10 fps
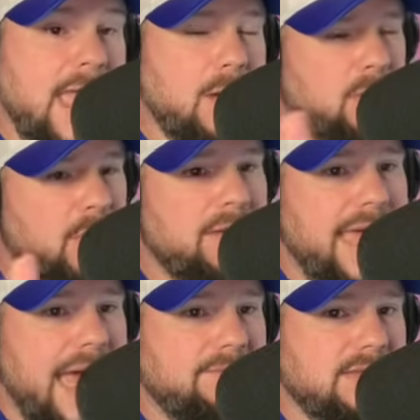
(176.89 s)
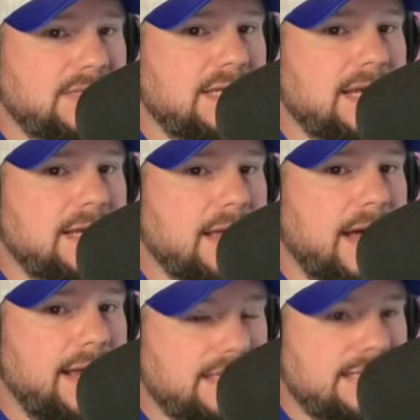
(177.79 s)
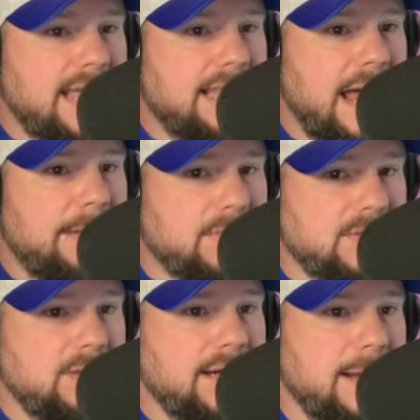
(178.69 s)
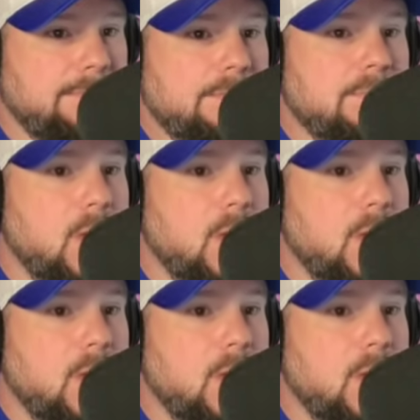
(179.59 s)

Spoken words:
And we really haven't seen an extended opportunity